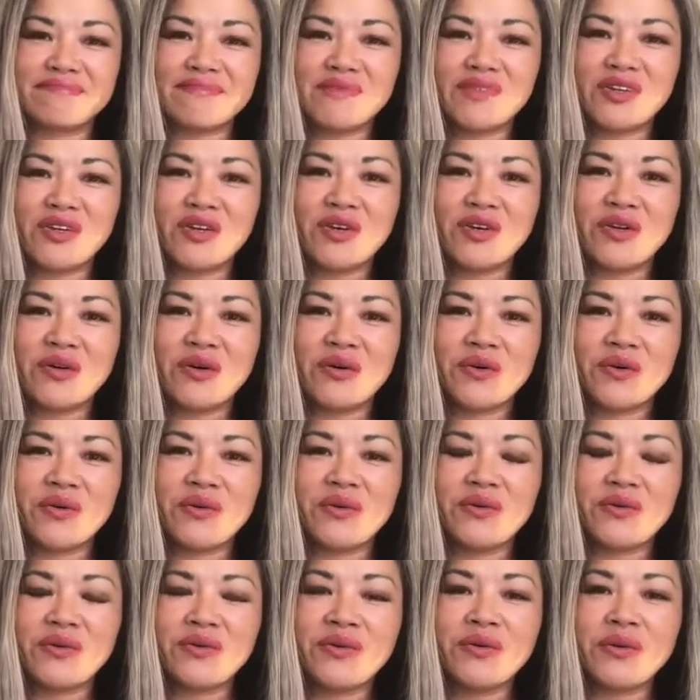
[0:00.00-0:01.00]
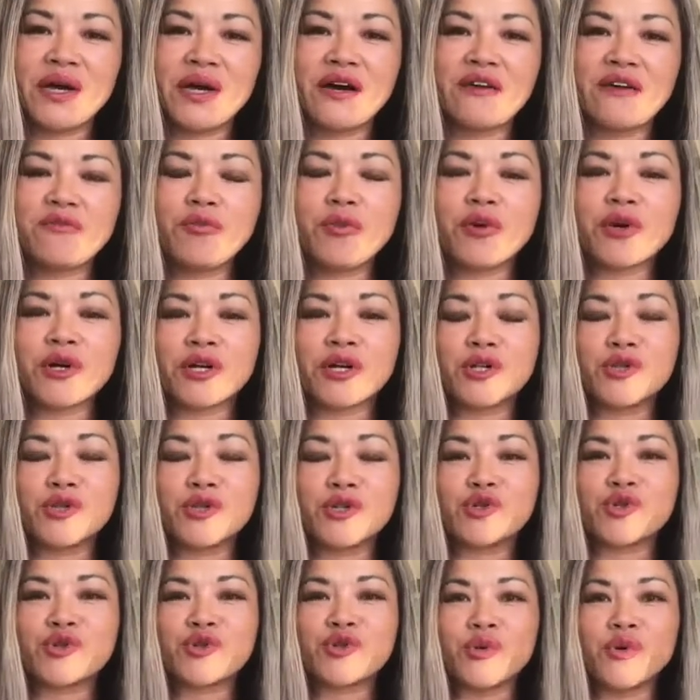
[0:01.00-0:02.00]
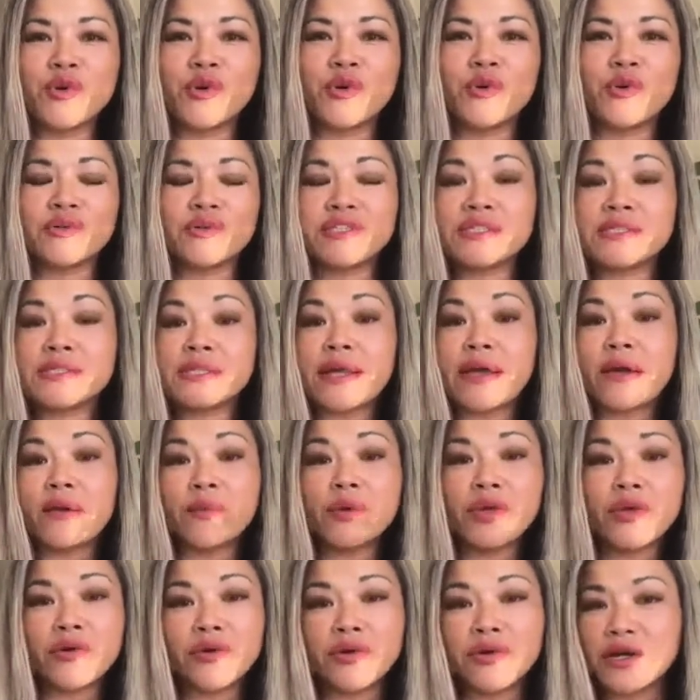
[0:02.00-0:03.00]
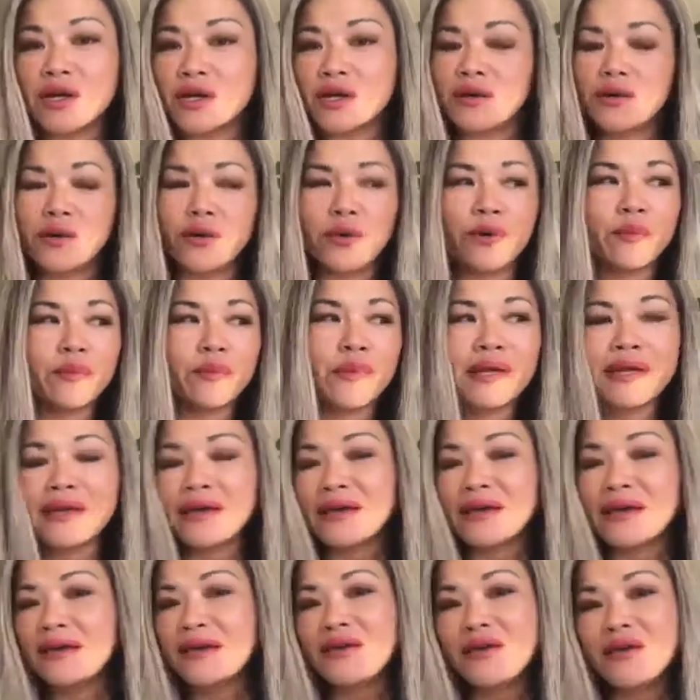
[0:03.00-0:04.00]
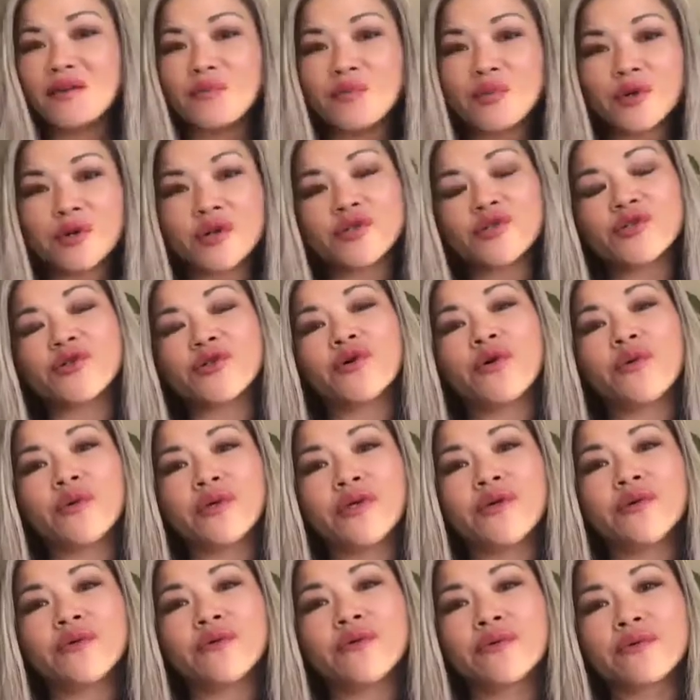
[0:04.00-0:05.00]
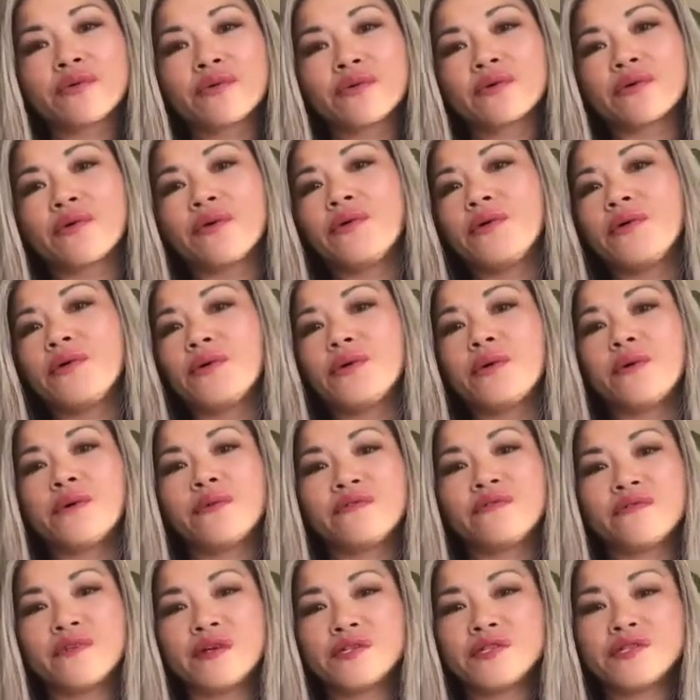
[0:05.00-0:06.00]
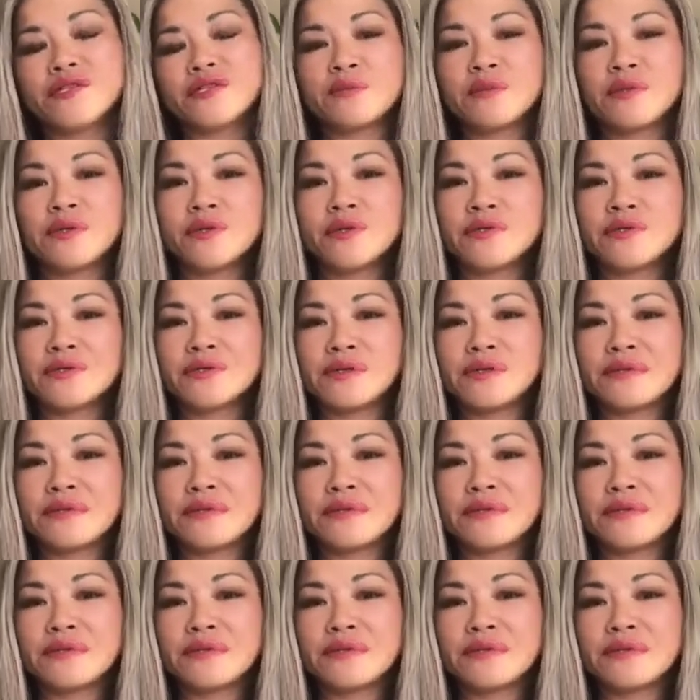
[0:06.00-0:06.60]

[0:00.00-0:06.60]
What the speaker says: you have more control. Just like when you cook at home, you have more control when you grow your own vegetables and